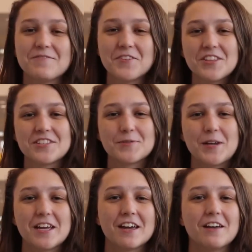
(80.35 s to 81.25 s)
it for this
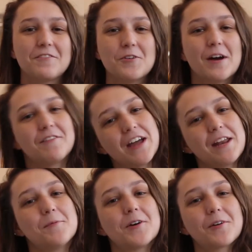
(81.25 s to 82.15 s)
week. If you have
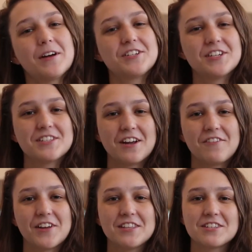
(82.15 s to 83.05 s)
any more questions on
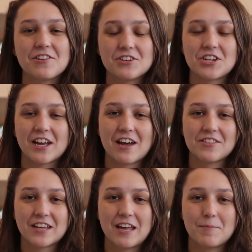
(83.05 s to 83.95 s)
events, you can check
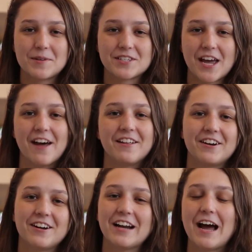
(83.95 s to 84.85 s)
out the campus
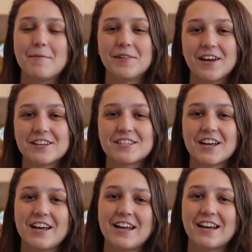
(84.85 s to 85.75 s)
calendar. I'm Alexa,
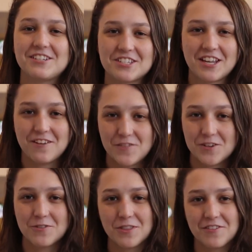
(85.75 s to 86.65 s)
and I just gave
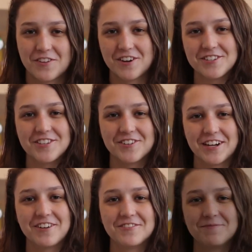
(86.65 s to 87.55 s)
you the Ferris
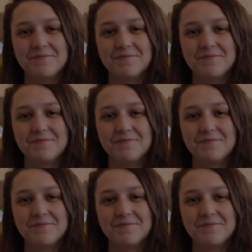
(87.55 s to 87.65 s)
Lowdown.